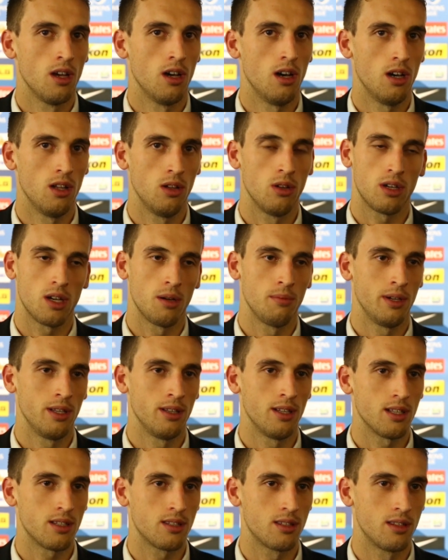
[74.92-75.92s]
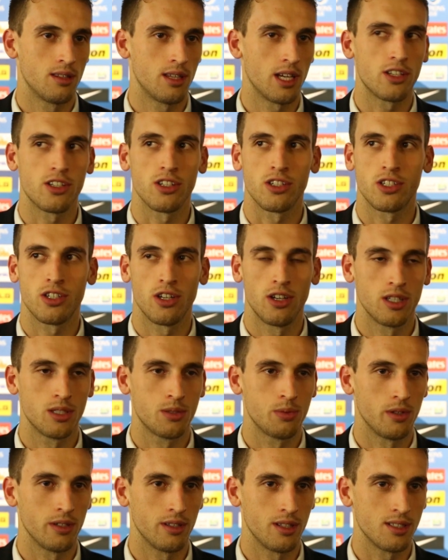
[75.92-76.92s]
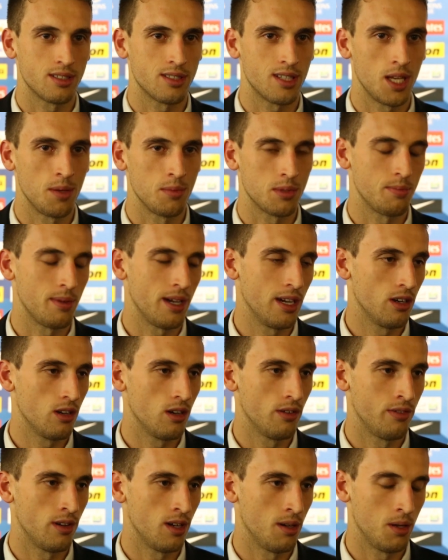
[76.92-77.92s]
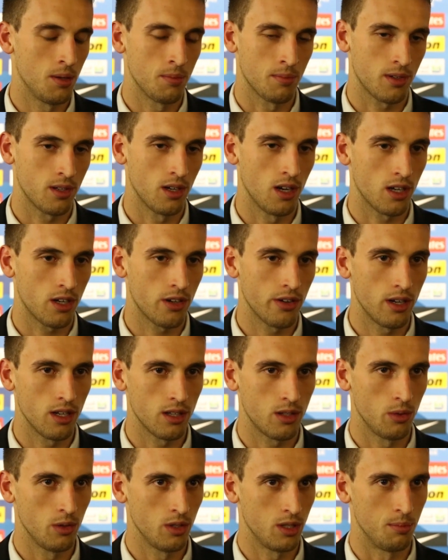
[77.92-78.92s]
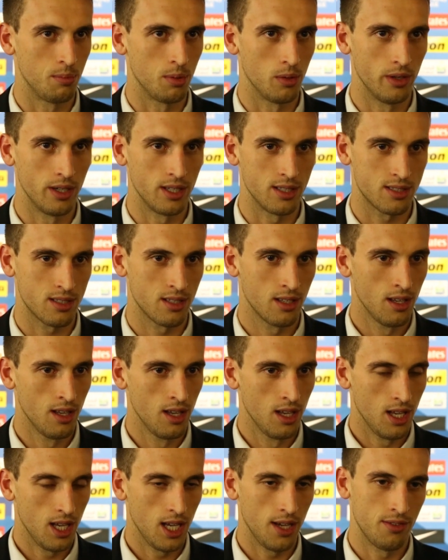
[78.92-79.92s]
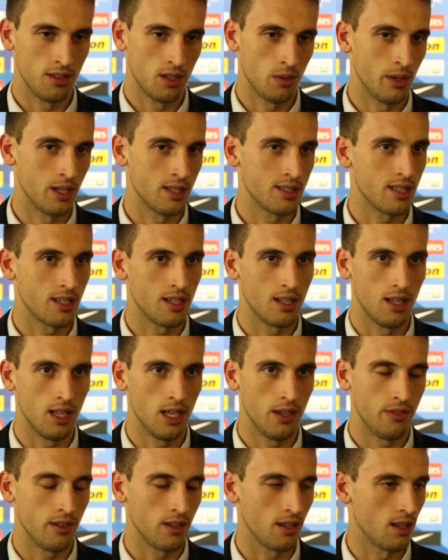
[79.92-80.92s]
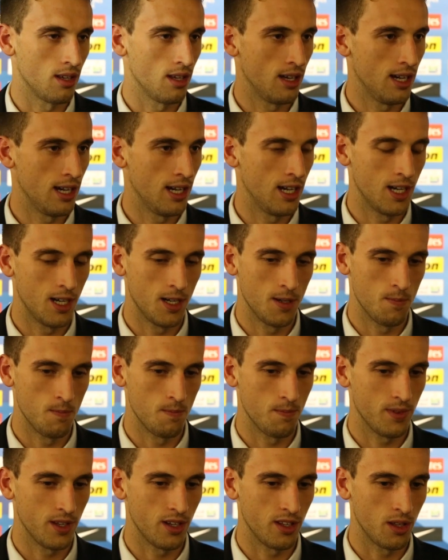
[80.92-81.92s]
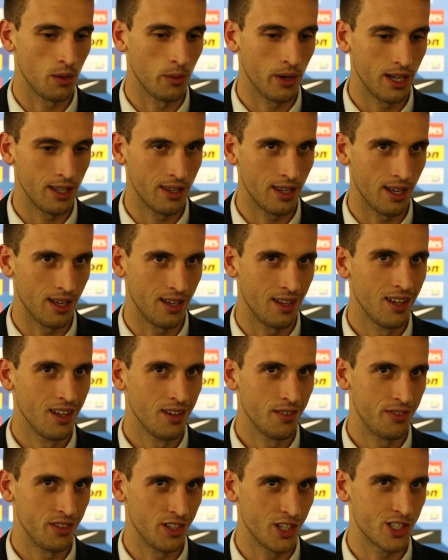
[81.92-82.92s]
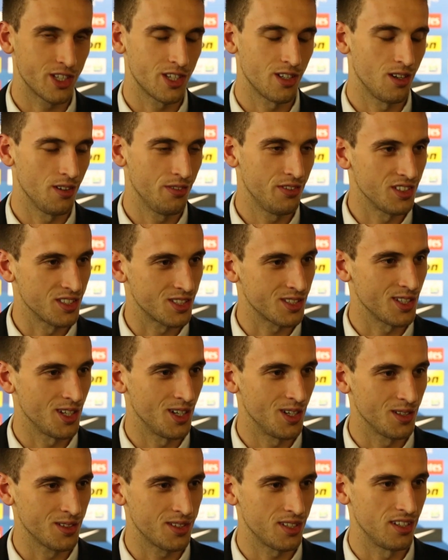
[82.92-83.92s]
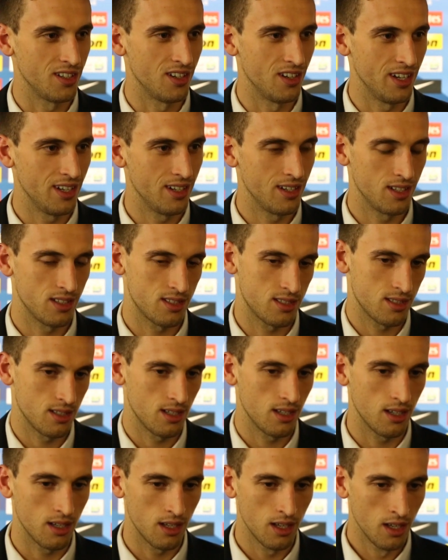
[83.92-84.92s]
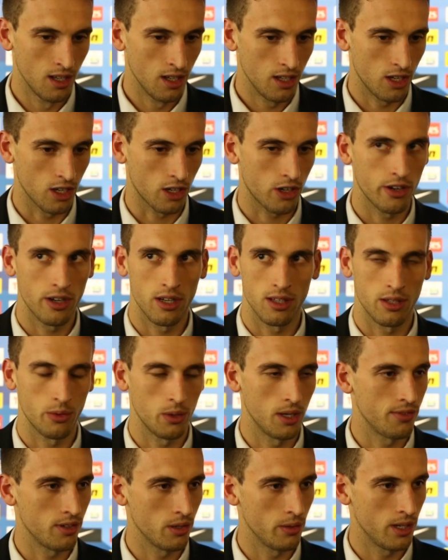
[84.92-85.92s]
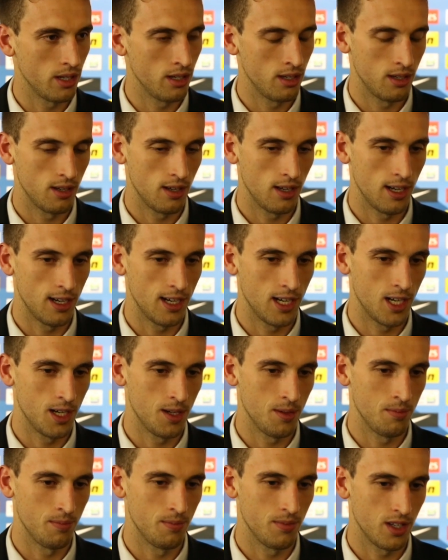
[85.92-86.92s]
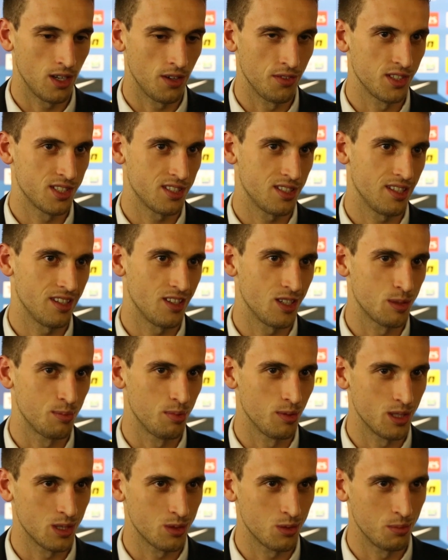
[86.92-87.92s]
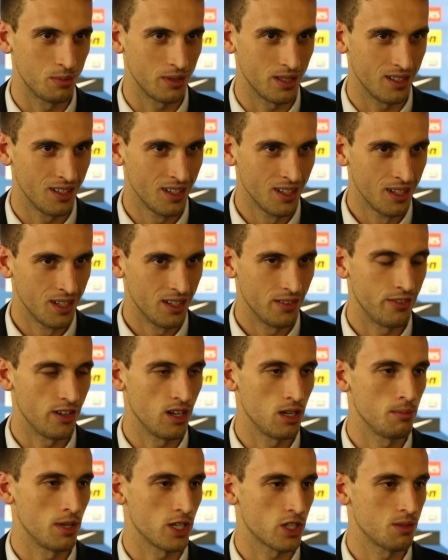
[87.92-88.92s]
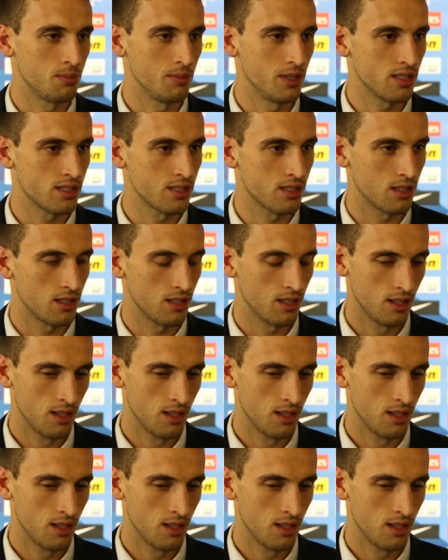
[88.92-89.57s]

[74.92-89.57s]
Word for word: Oh look, I mean that, that just shows what this team's made of. Um, you know, credit to all the boys, even the ones that are leaving. Um, you know, the way they finished it off in style tonight, it's uh, you know, credit to everyone. Um, and obviously those boys will be very much missed.